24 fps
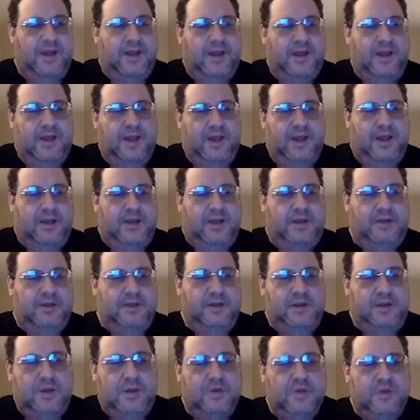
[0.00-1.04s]
And
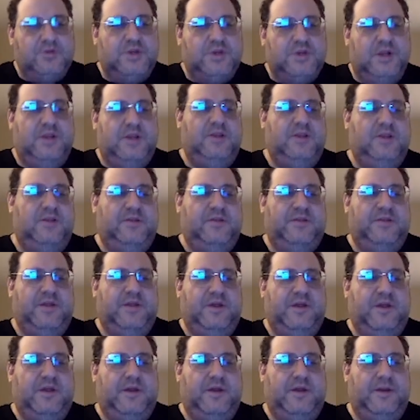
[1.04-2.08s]
usually
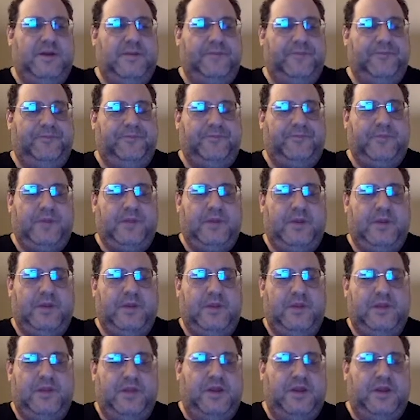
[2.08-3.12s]
the
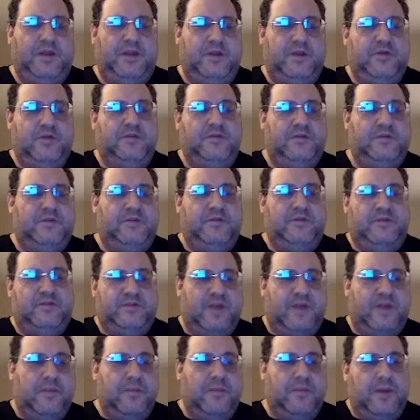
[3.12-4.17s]
thing it uses is
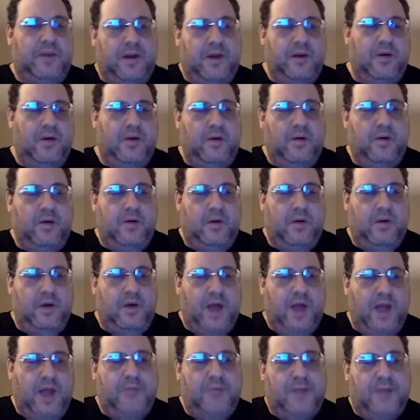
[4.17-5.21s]
some
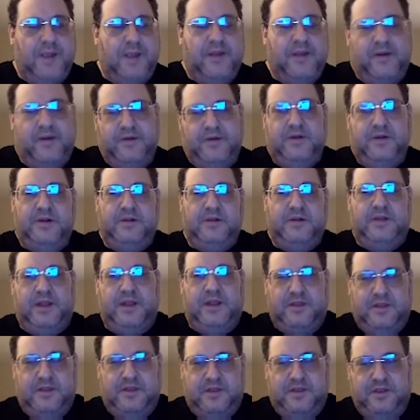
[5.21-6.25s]
IPy kernel.
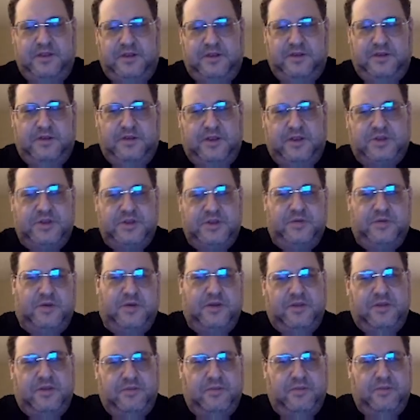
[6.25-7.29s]
That's the thing that actually
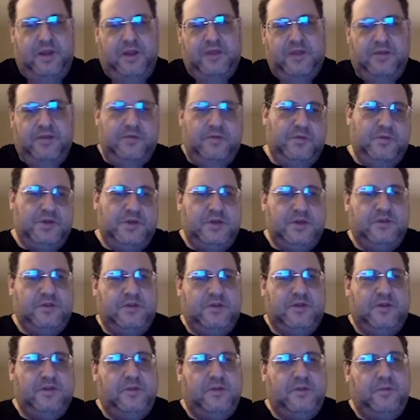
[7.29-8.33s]
runs Python, which is the
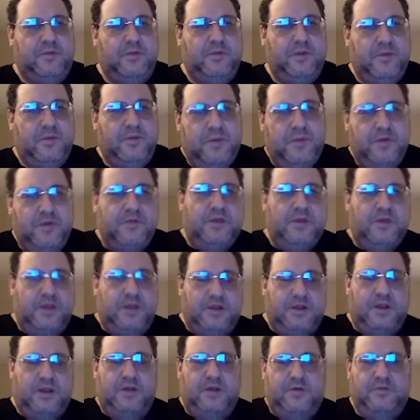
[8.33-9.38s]
example we'll be using.
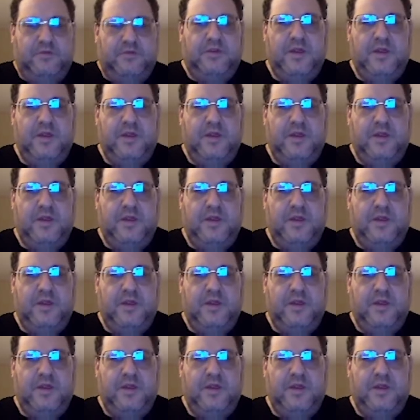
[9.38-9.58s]
It can use